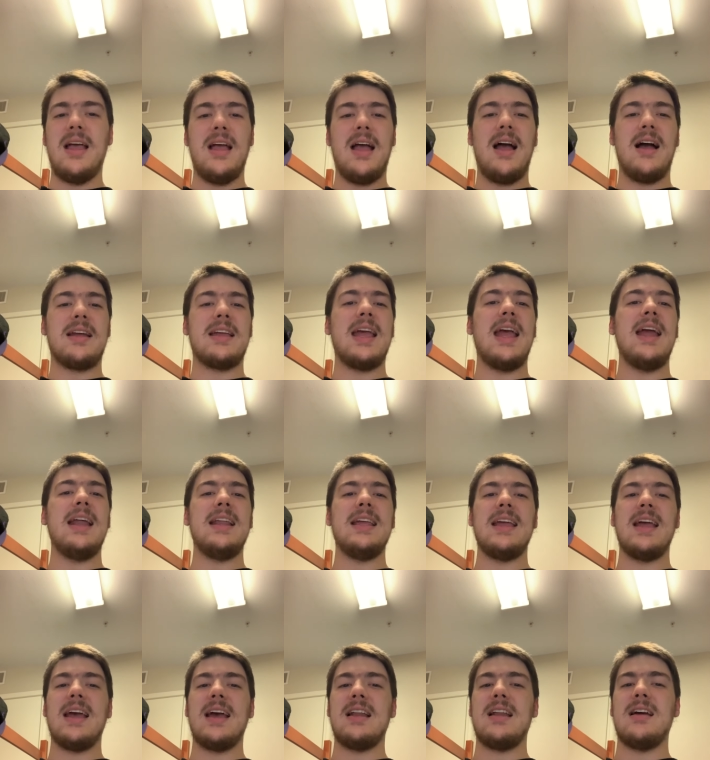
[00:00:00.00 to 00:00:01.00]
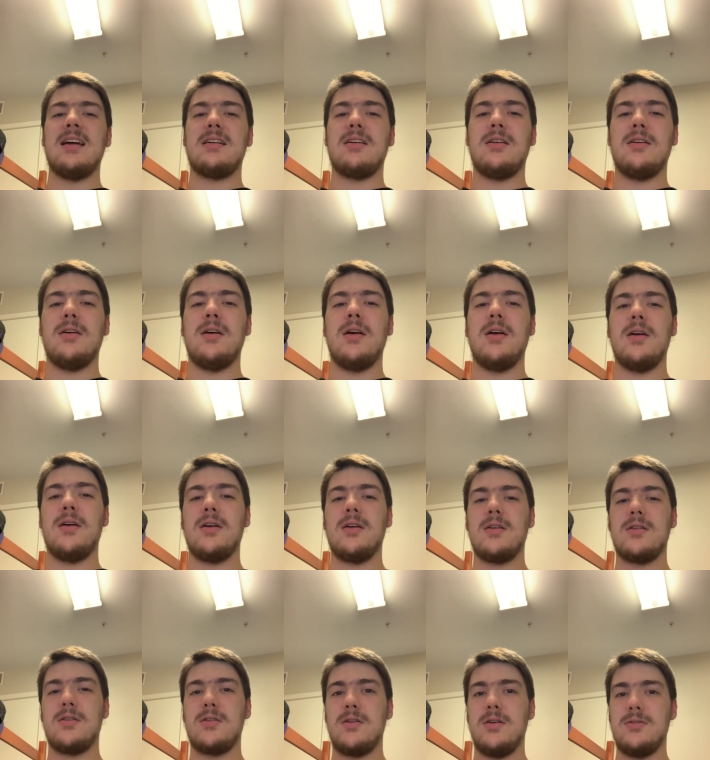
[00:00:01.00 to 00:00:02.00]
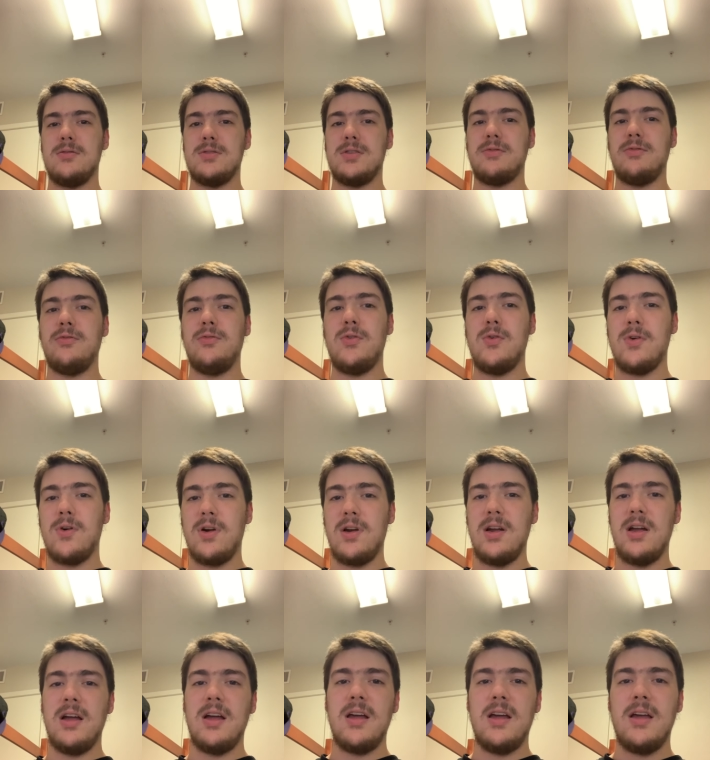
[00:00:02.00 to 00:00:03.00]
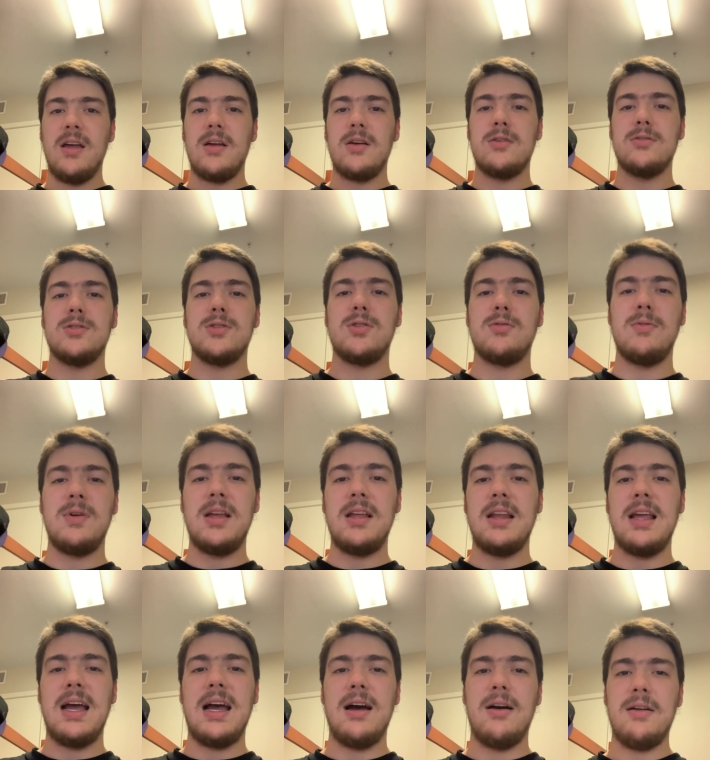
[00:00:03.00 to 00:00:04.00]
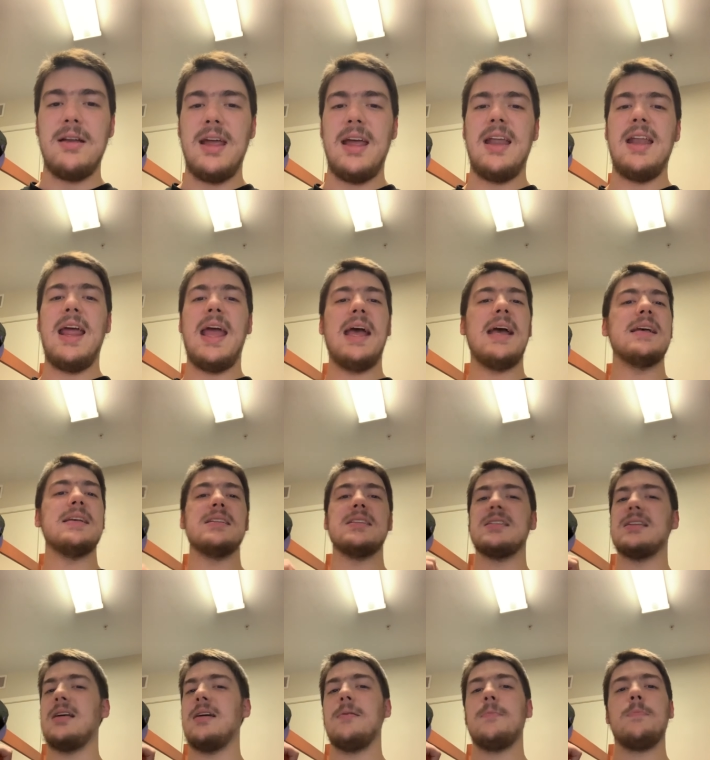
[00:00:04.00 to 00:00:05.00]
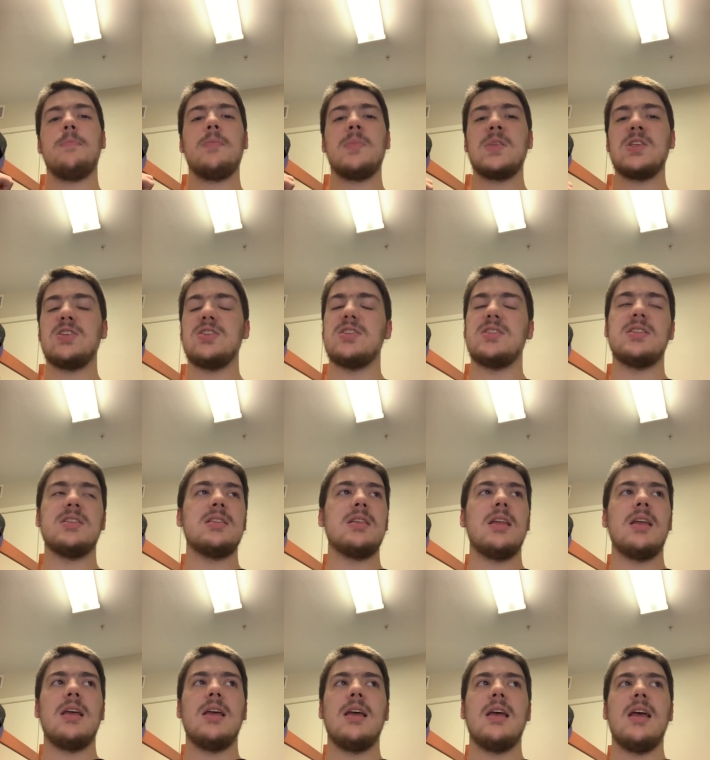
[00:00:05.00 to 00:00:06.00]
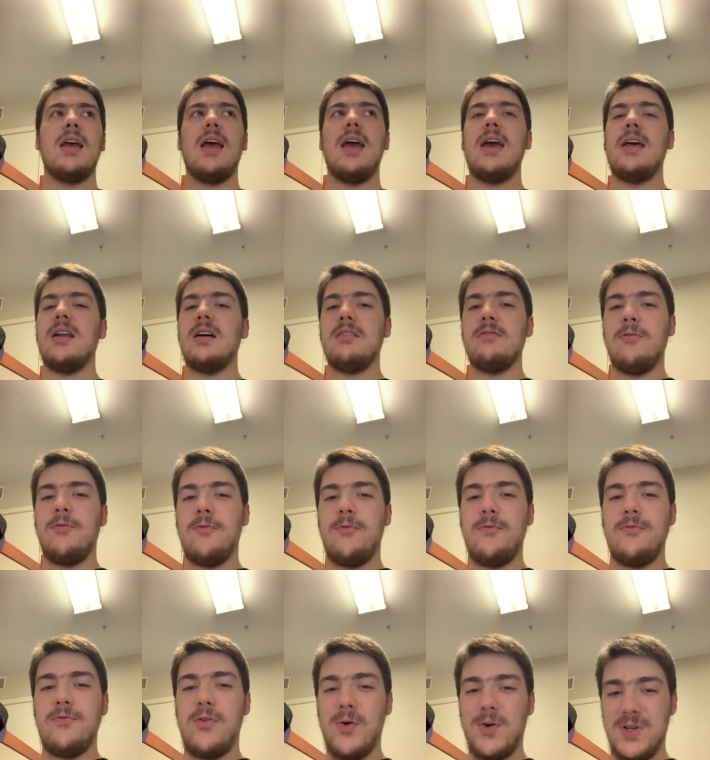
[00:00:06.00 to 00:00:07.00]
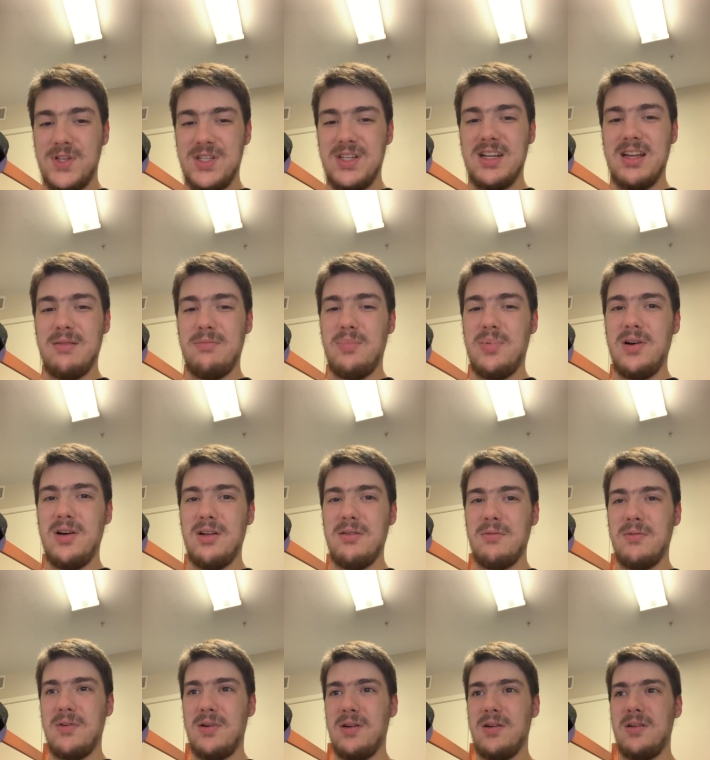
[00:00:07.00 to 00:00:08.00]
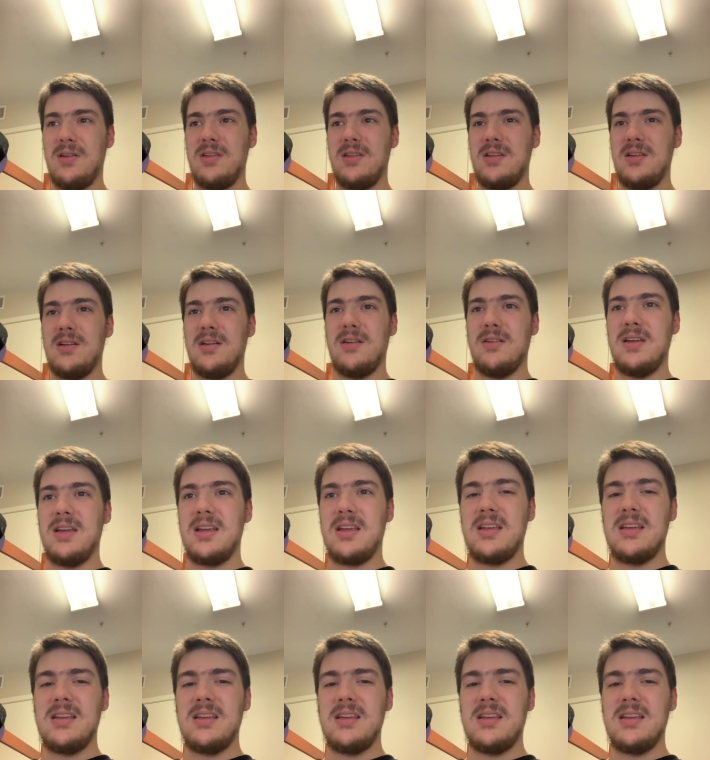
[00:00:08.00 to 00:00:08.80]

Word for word: Acadiana goes four, goes three and out, and has just an unfortunate punt where you know he